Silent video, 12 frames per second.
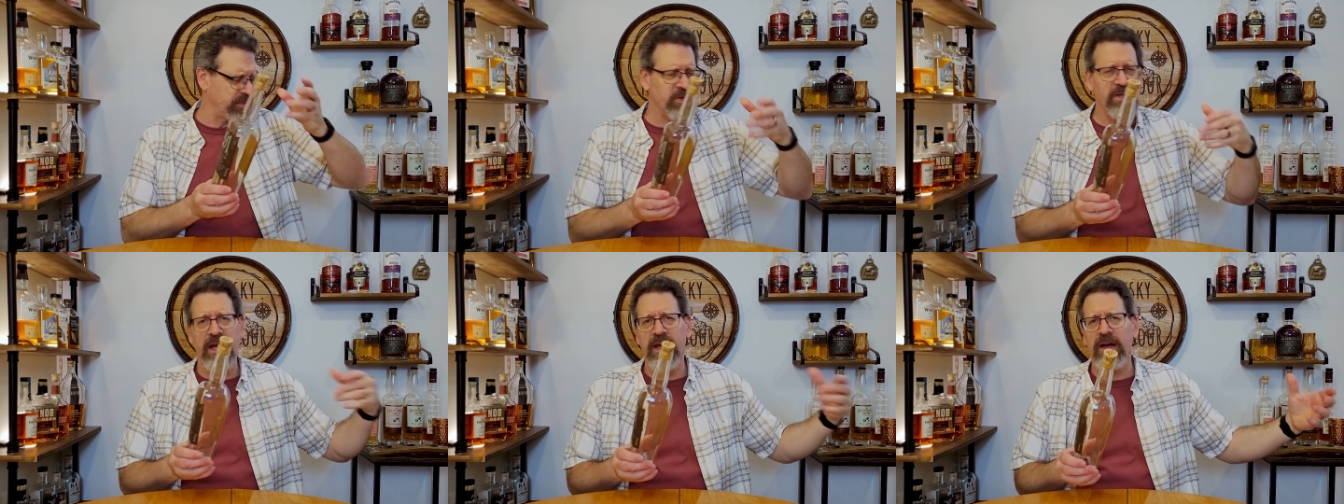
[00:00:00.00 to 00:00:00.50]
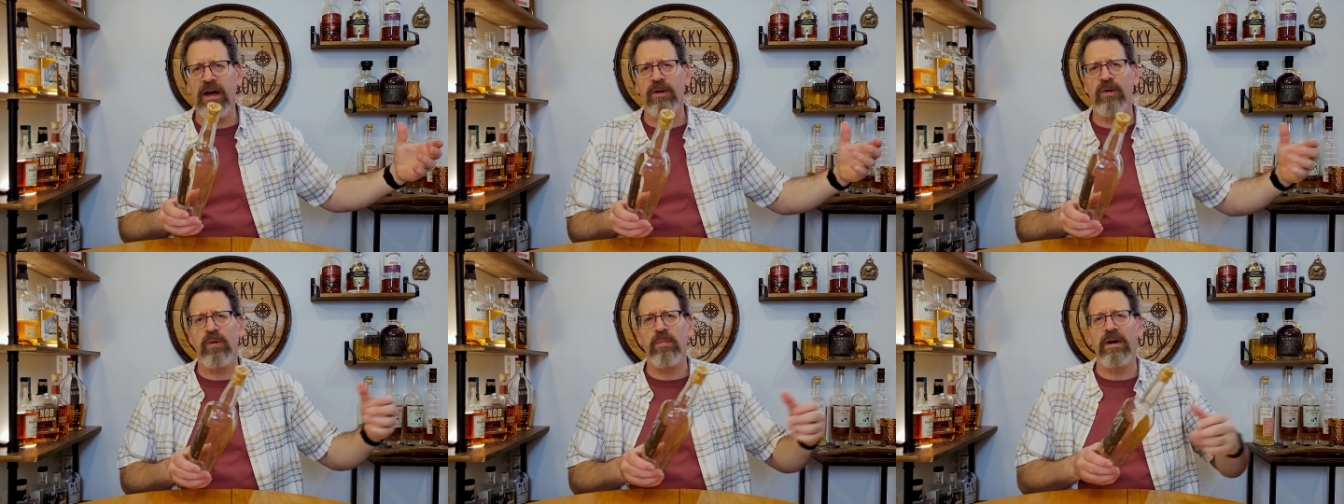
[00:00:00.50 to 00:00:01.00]
Usually I,
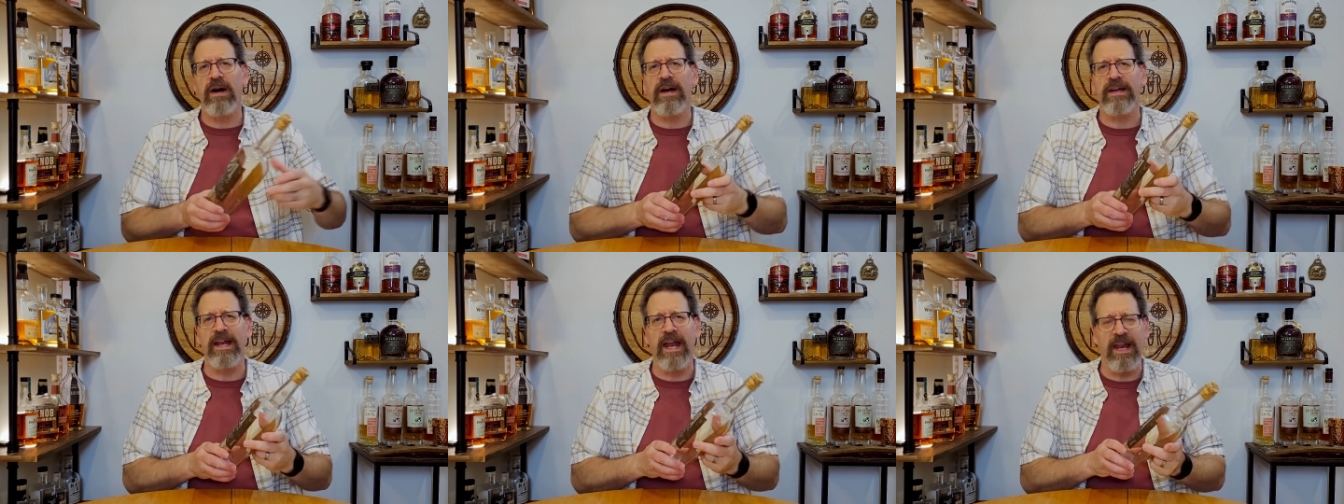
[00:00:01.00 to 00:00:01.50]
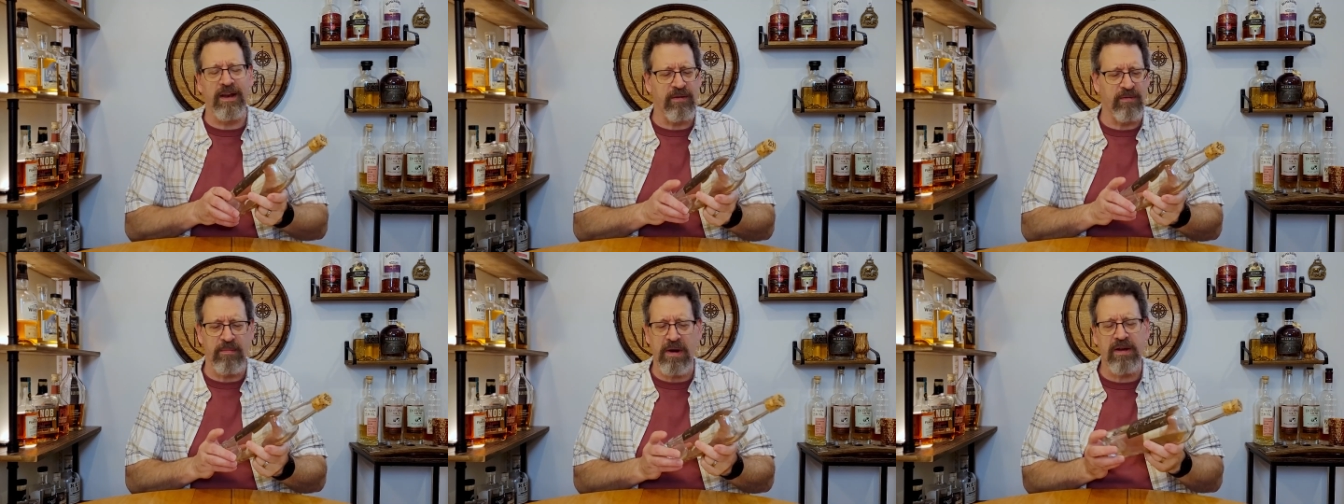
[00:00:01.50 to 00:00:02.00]
go uh, Canadian
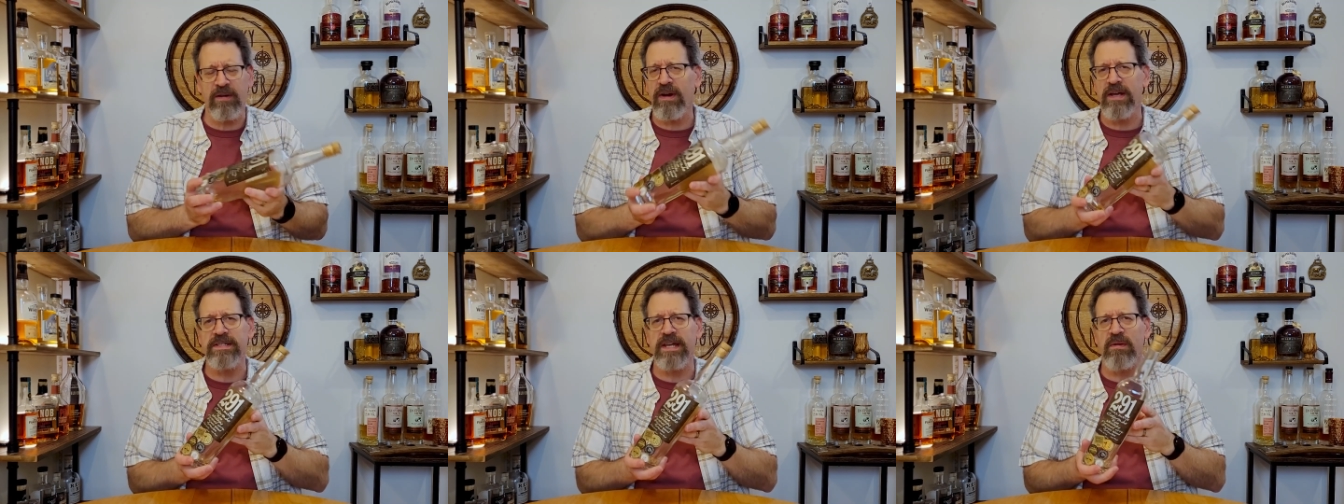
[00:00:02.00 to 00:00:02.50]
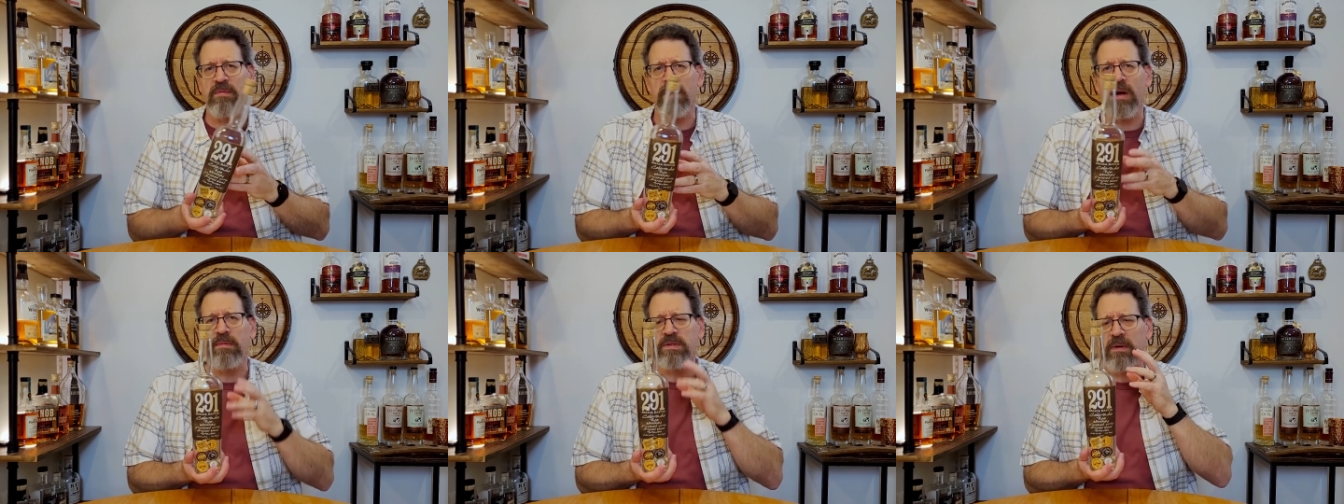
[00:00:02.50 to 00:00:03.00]
and American rye day with
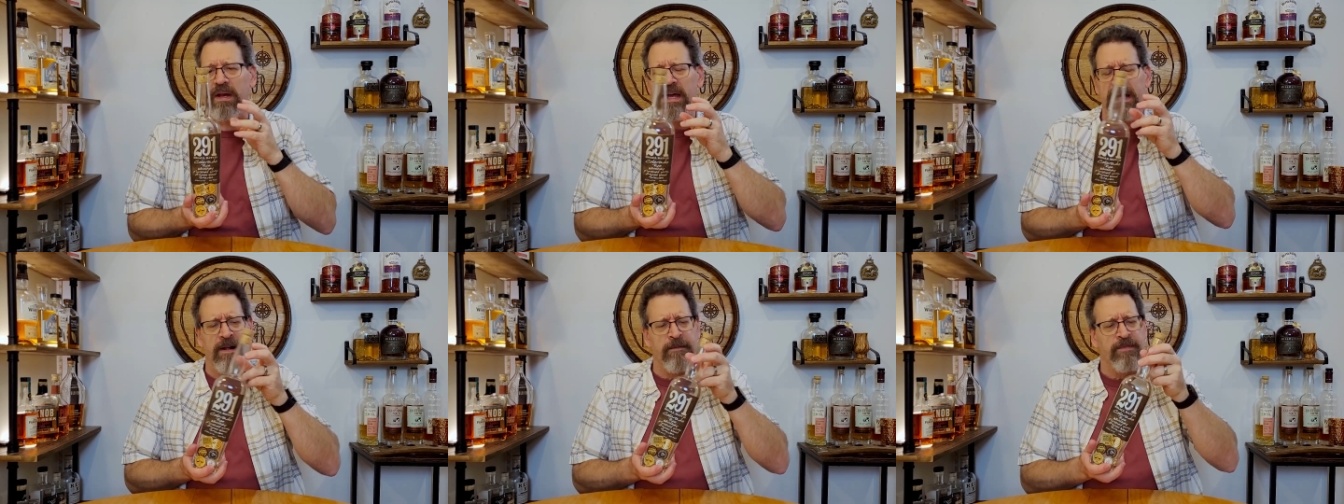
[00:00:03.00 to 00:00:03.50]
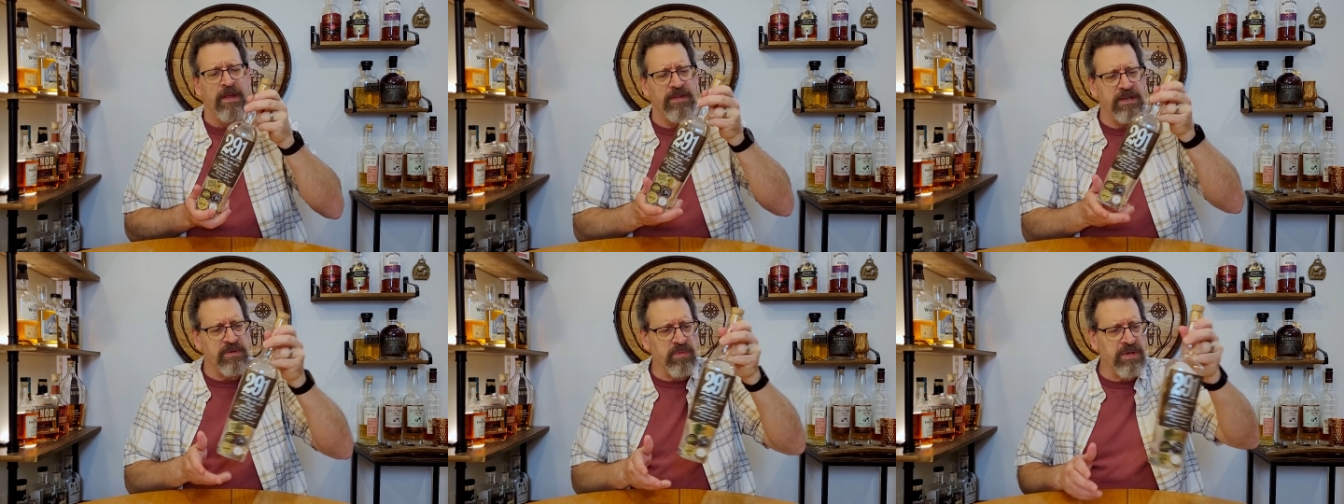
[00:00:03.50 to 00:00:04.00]
bourbons, but
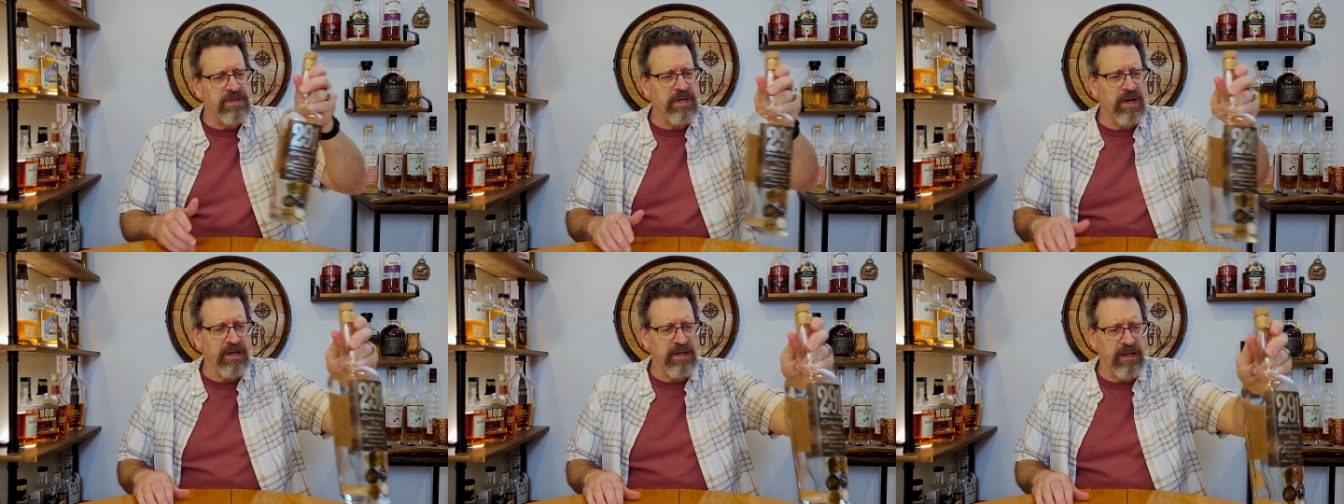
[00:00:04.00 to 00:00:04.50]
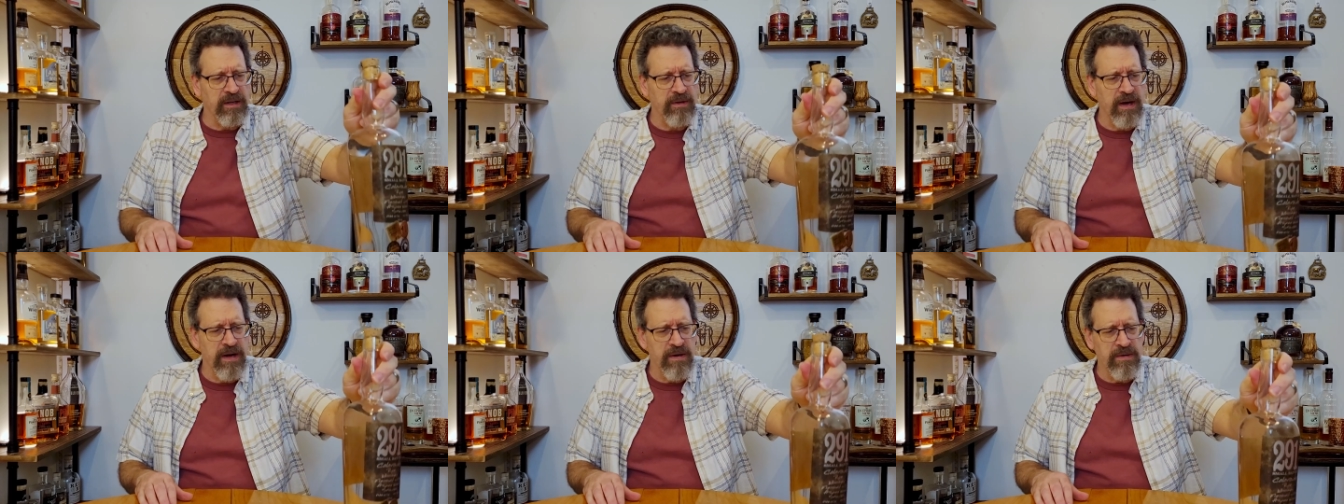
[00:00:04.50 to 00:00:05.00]
this one's a
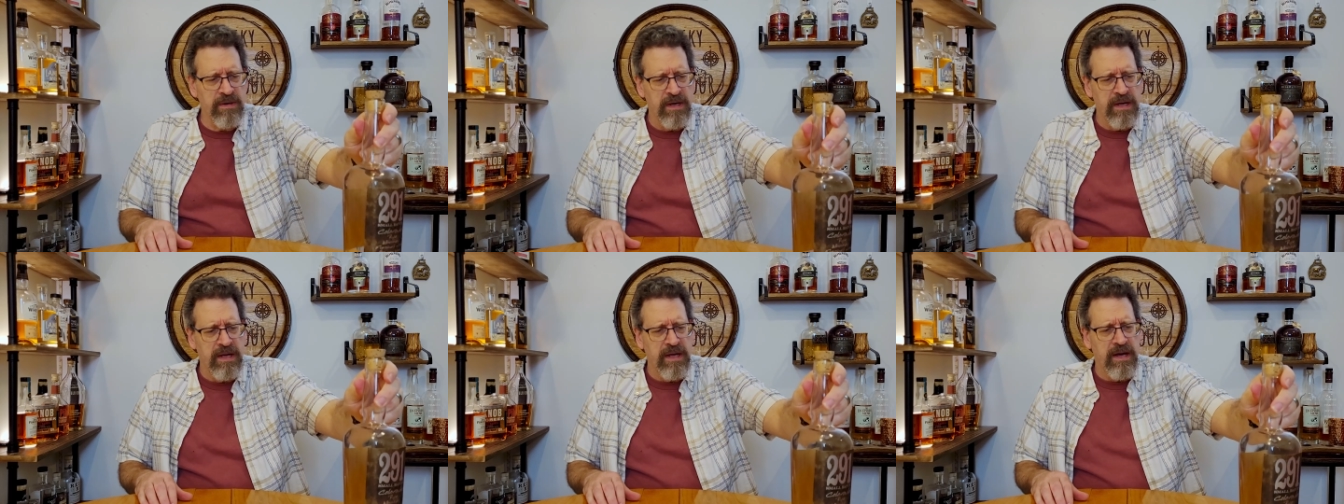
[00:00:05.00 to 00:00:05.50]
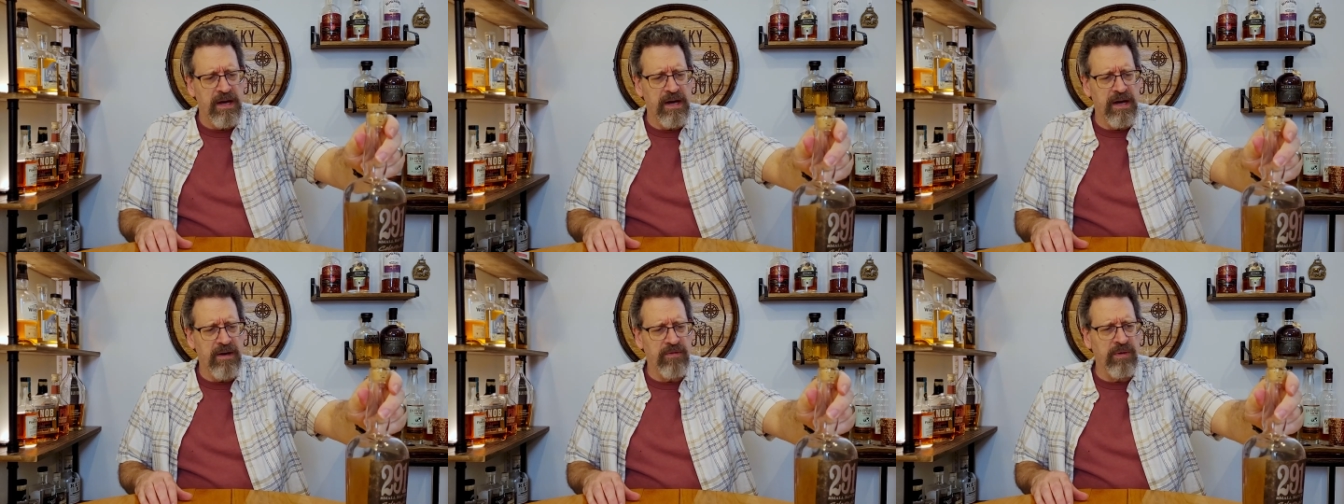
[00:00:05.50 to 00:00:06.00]
Colorado
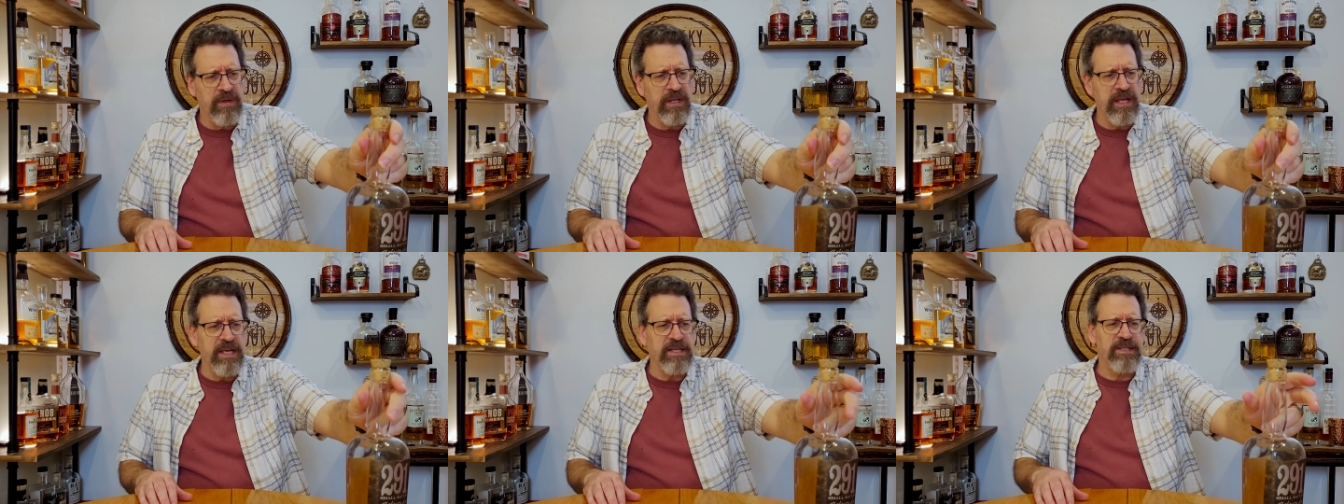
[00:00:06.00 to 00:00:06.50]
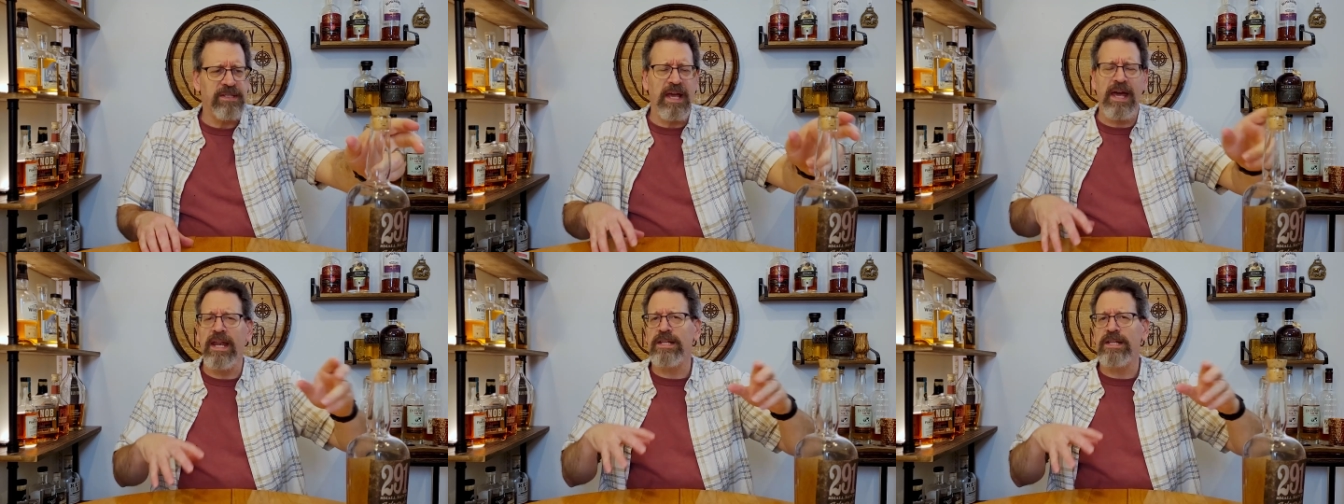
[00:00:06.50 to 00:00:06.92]
uh, release, and